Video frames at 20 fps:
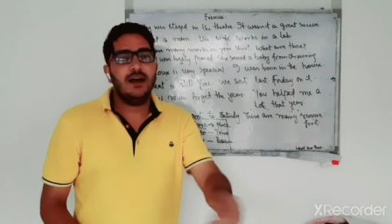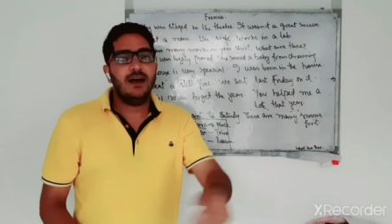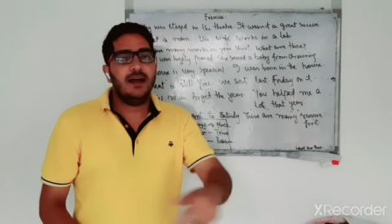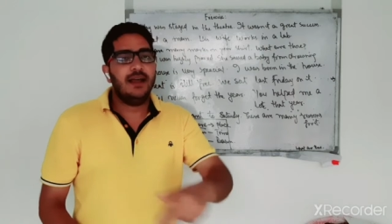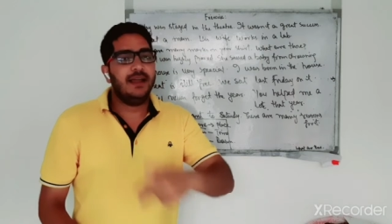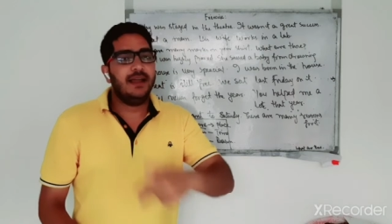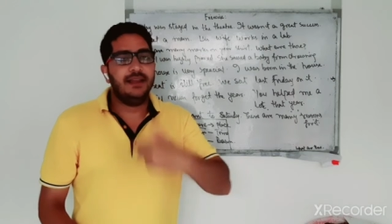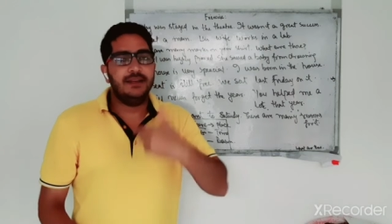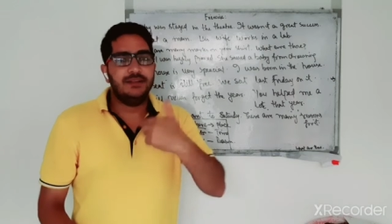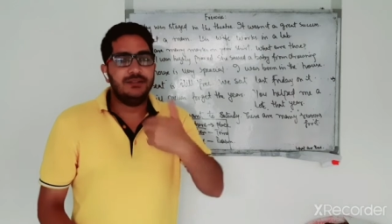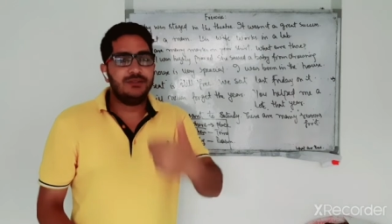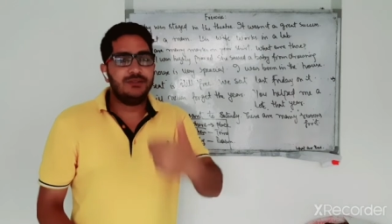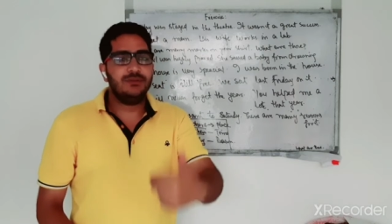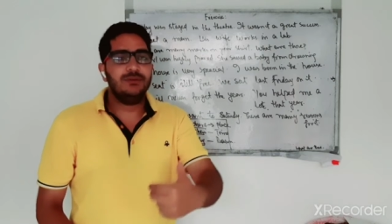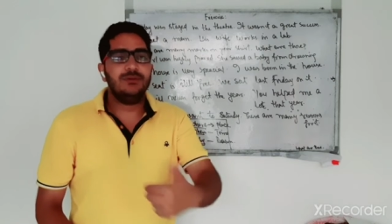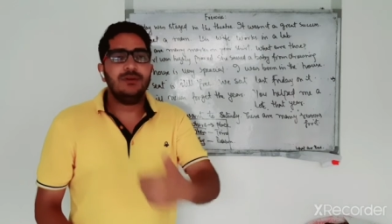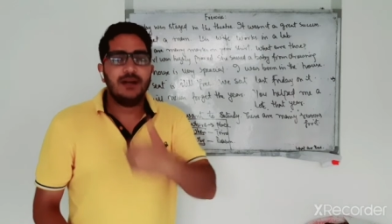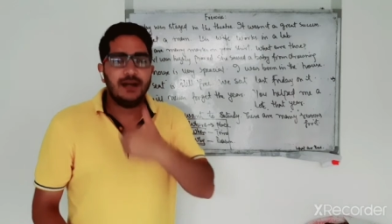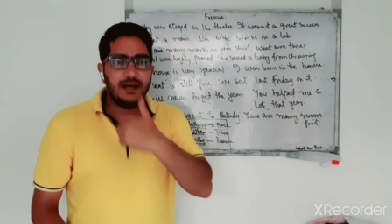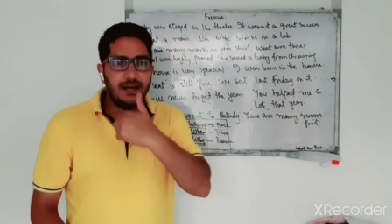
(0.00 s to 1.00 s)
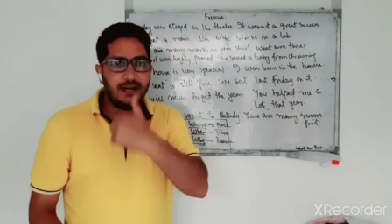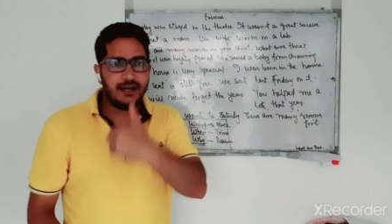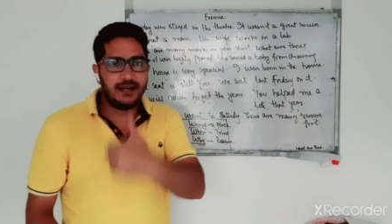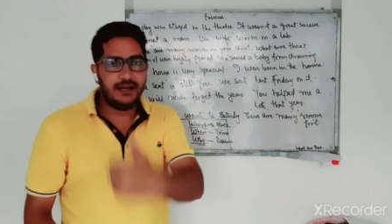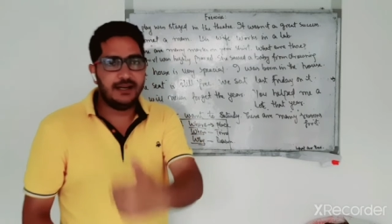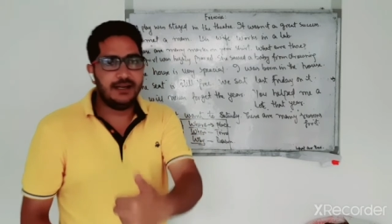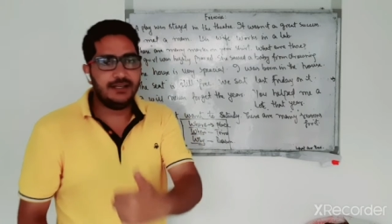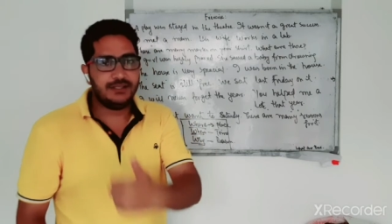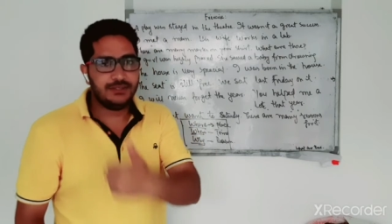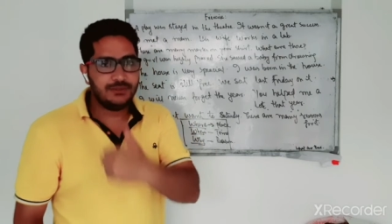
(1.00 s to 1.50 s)
into a
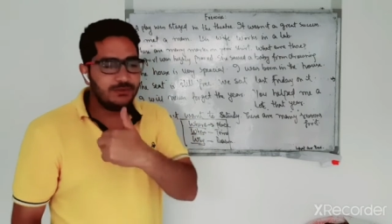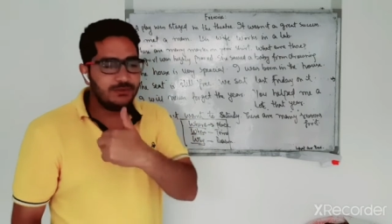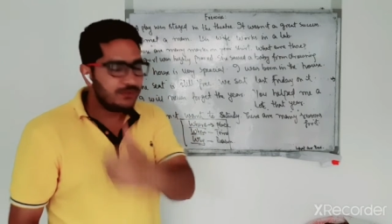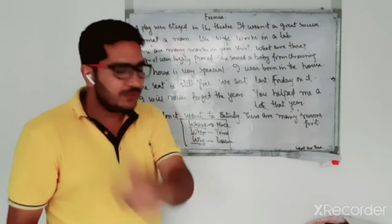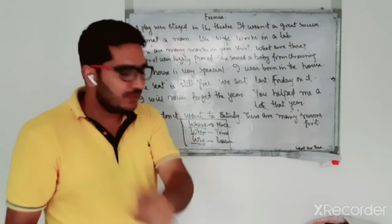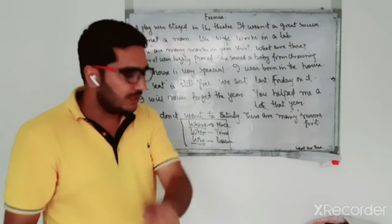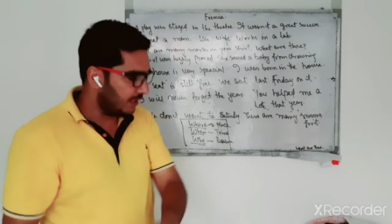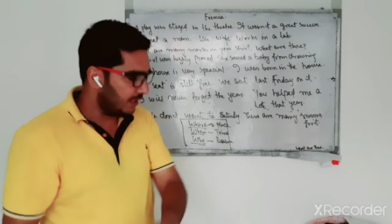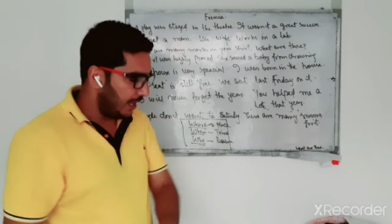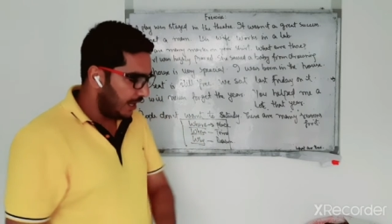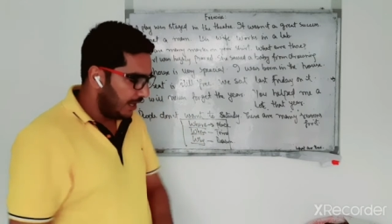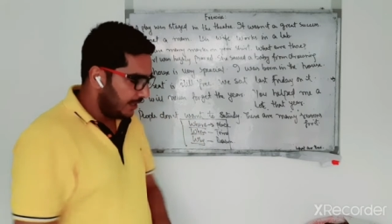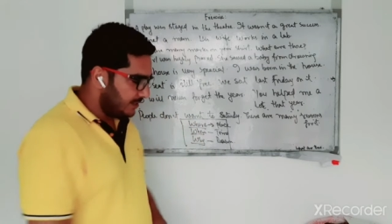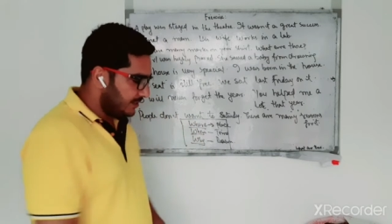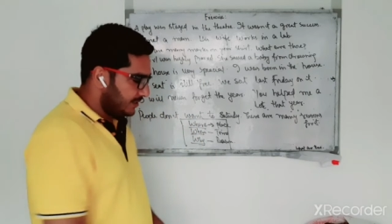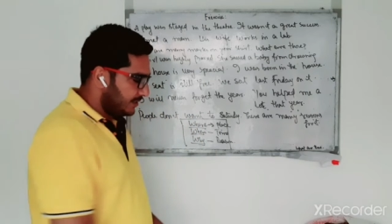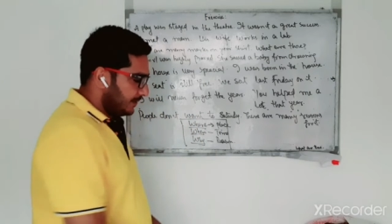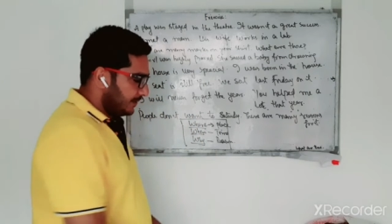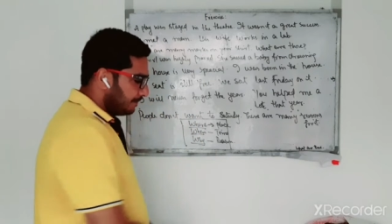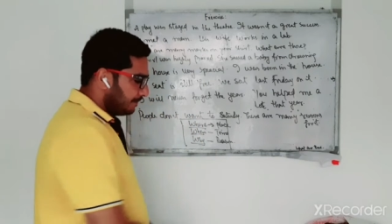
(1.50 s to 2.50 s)
relative clause.